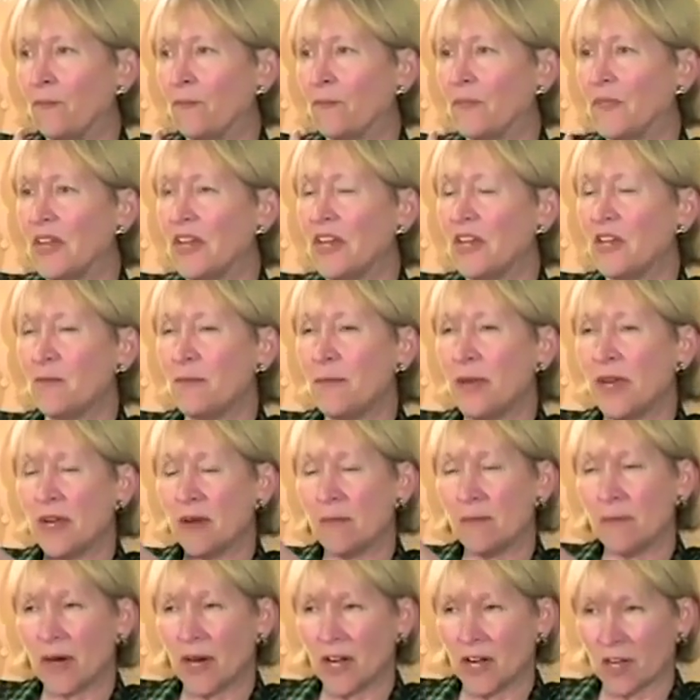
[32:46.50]
it had been a
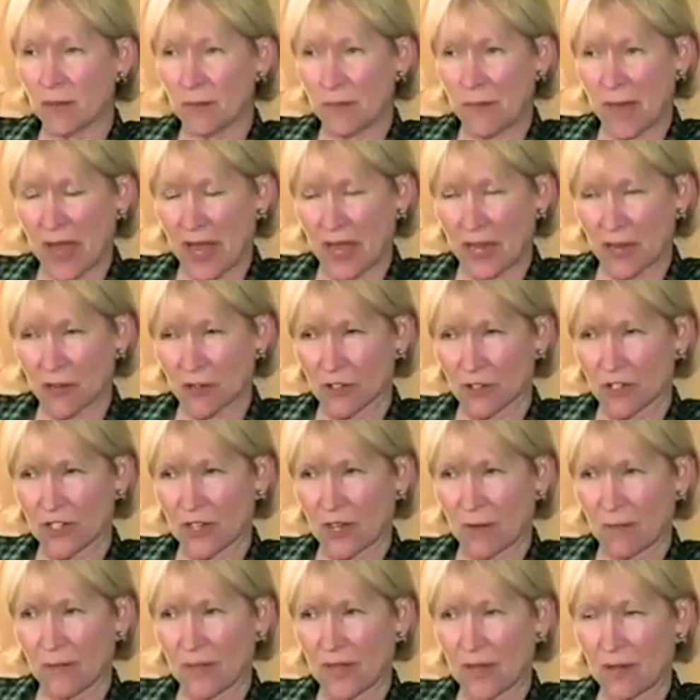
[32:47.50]
bunkmate or
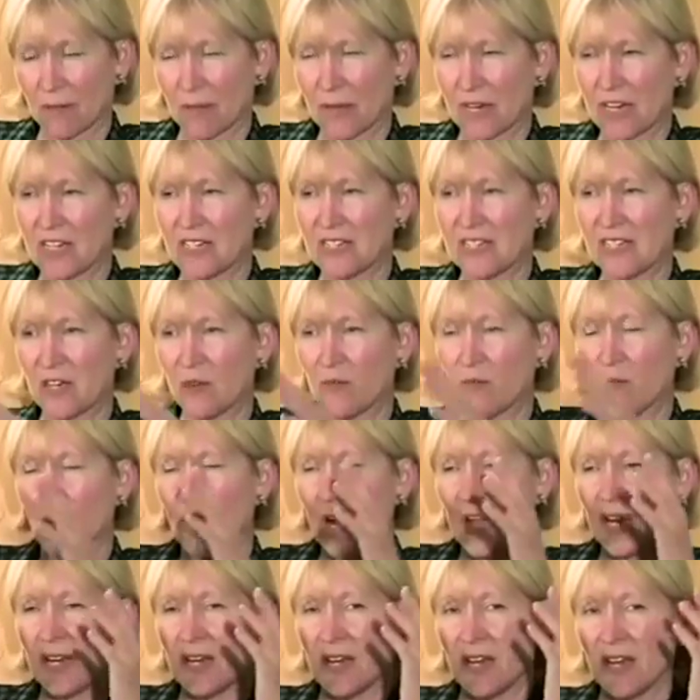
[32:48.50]
something. But he said,
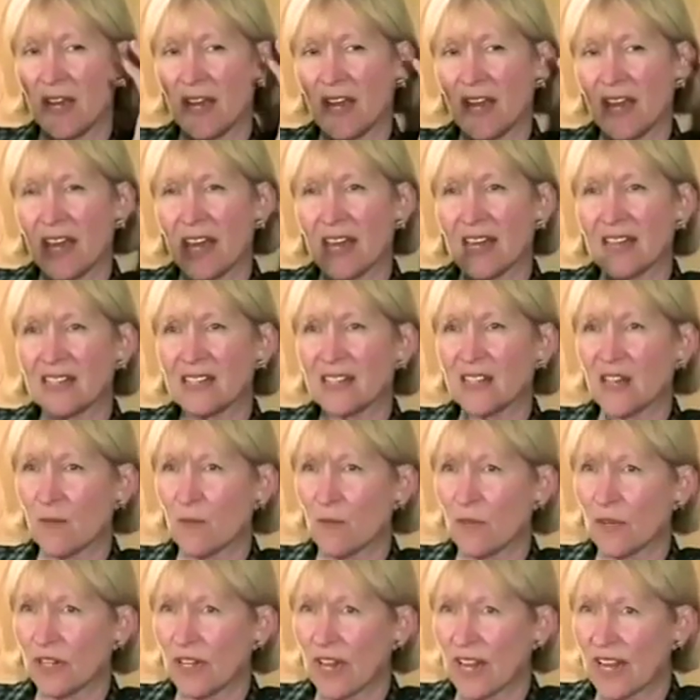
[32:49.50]
when it's
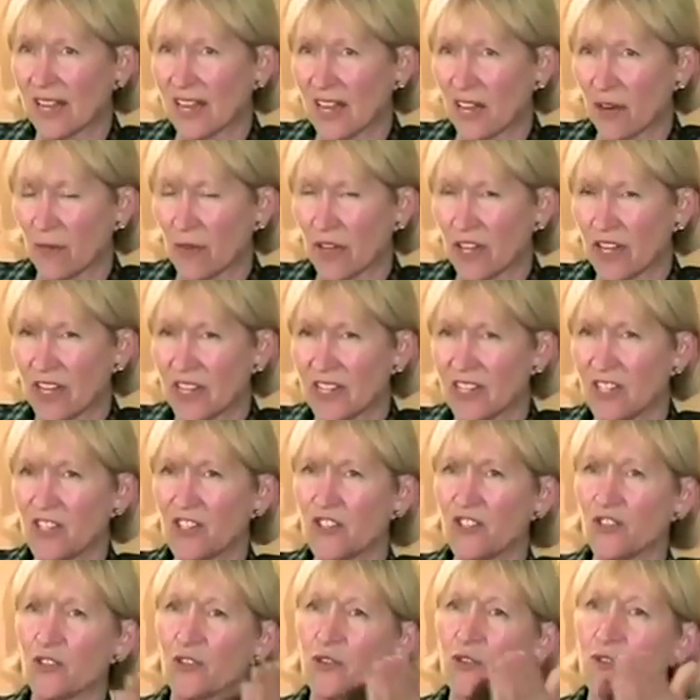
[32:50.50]
someone like Henry
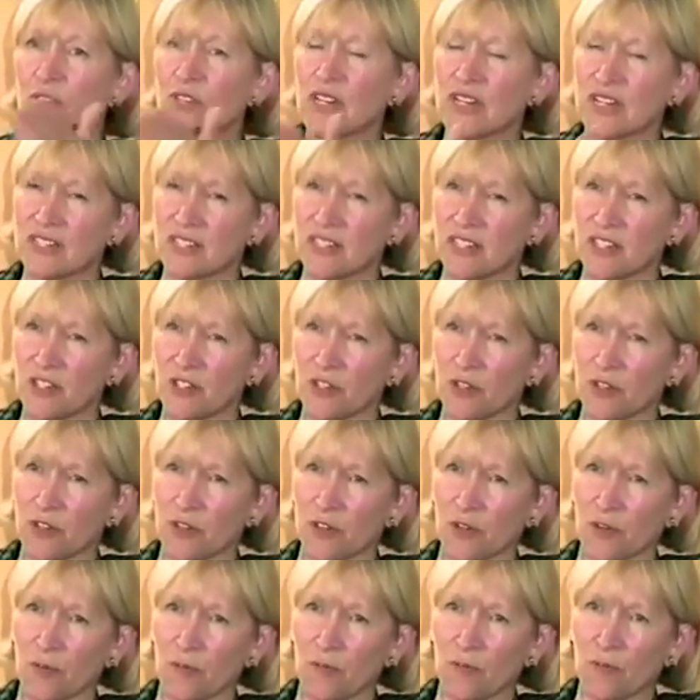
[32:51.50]
Kissinger who does it to
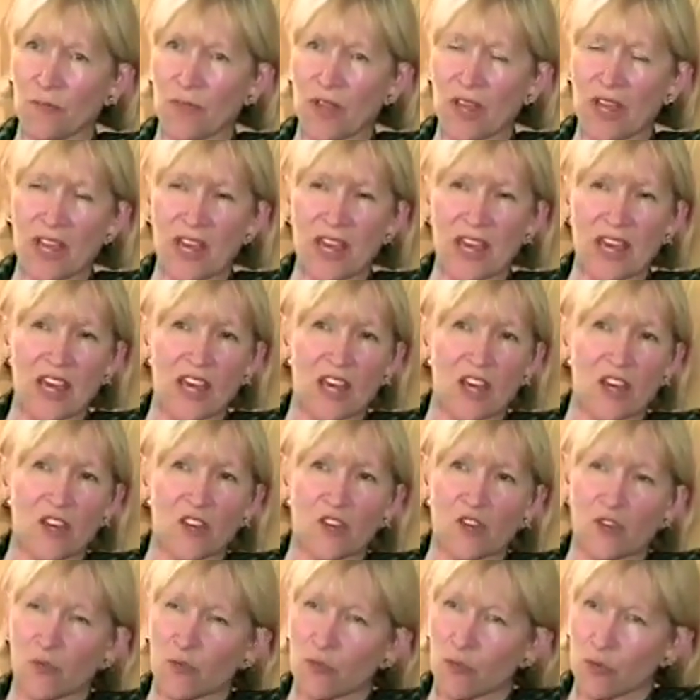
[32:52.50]
you,
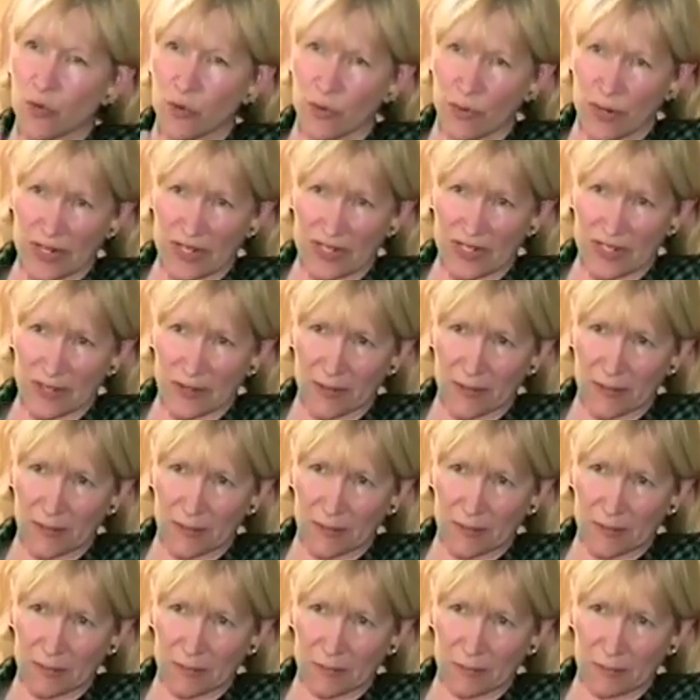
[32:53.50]
you're ruined.
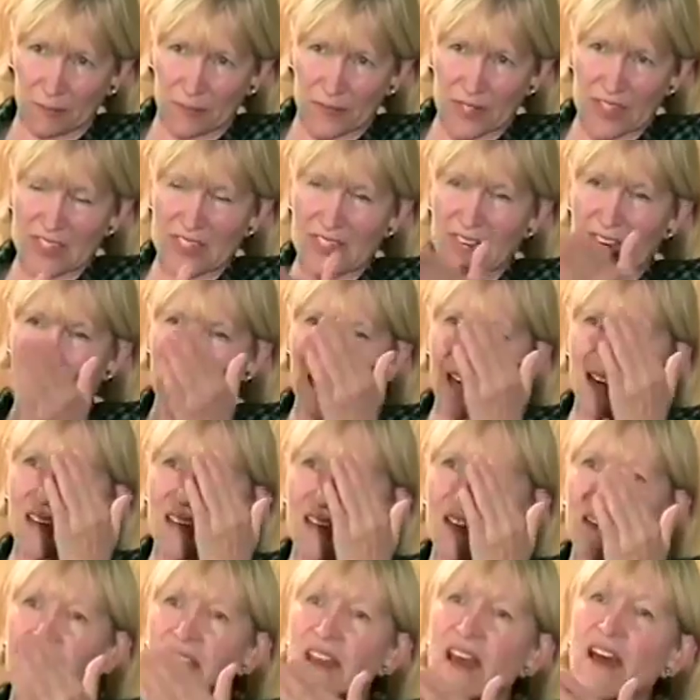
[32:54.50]
He said, I could
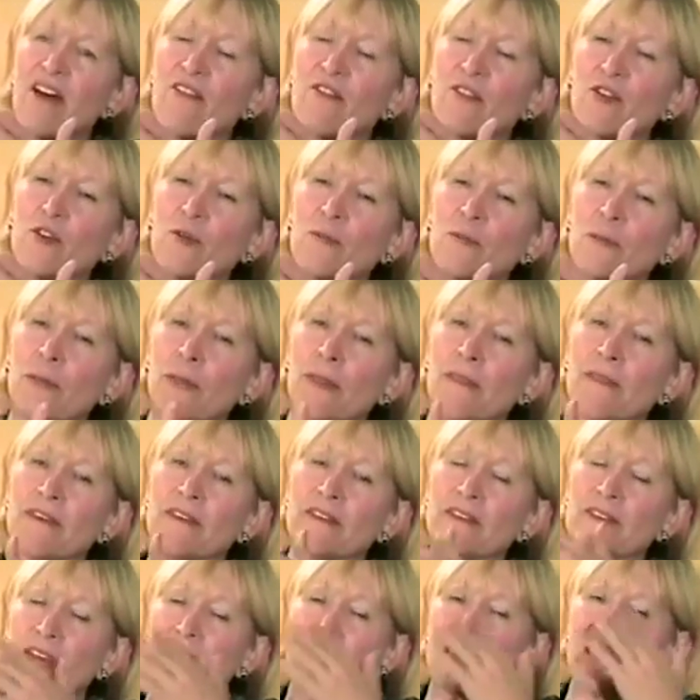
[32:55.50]
never, he
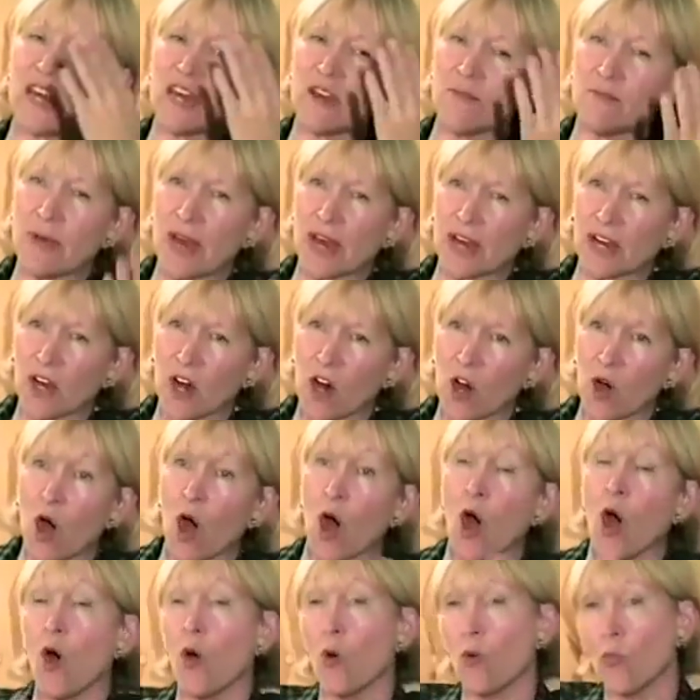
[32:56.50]
said he came back home.
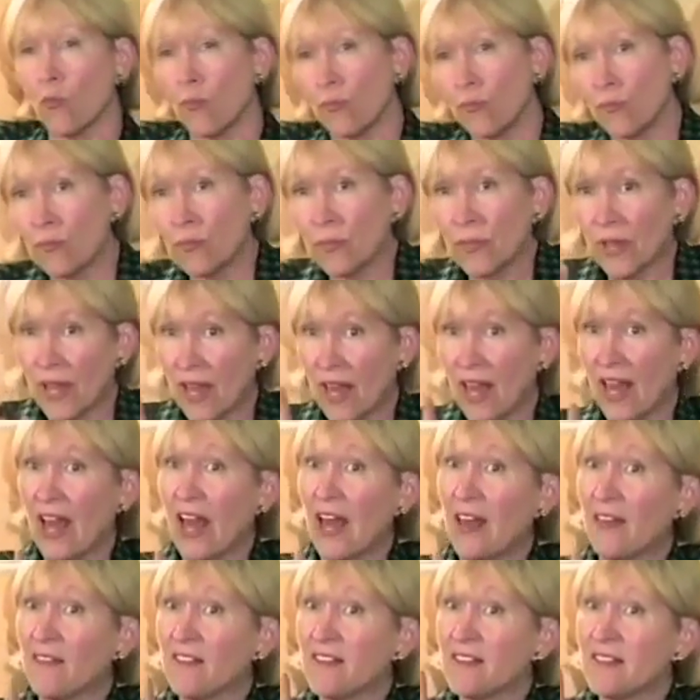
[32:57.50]
Oh,
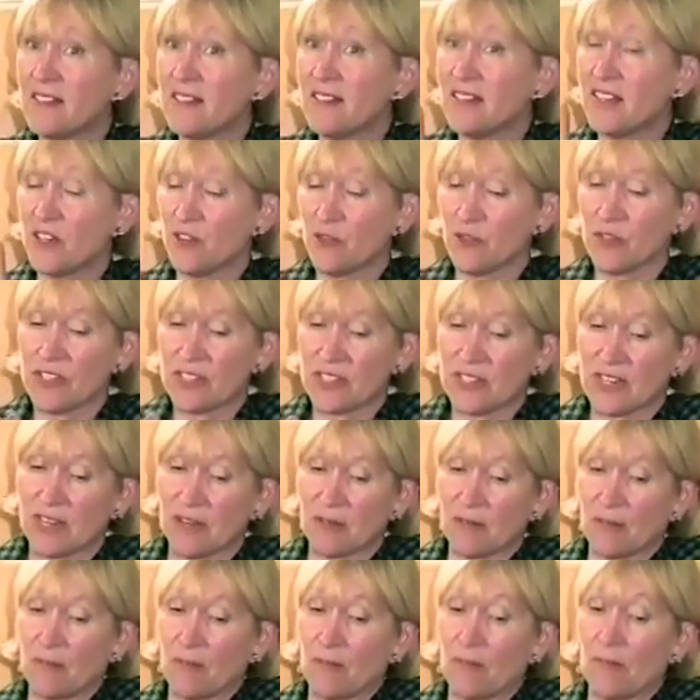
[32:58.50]
and this is interesting,
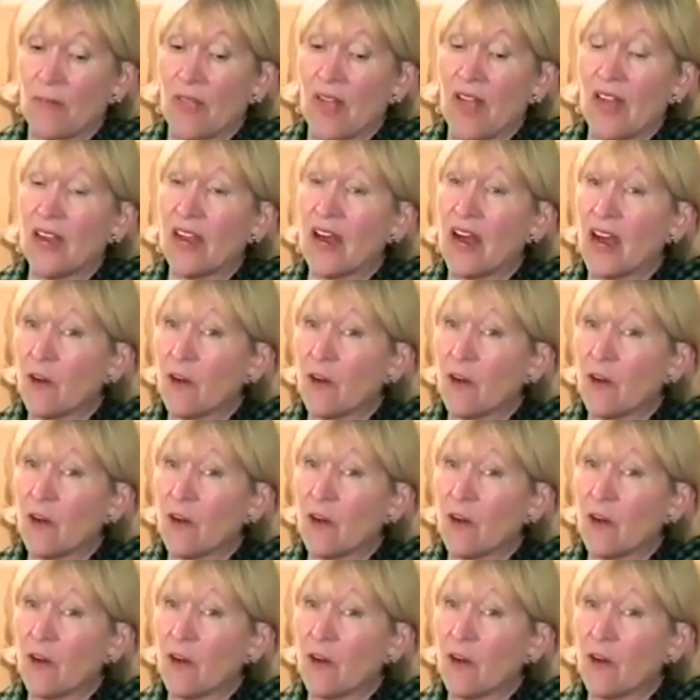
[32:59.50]
and I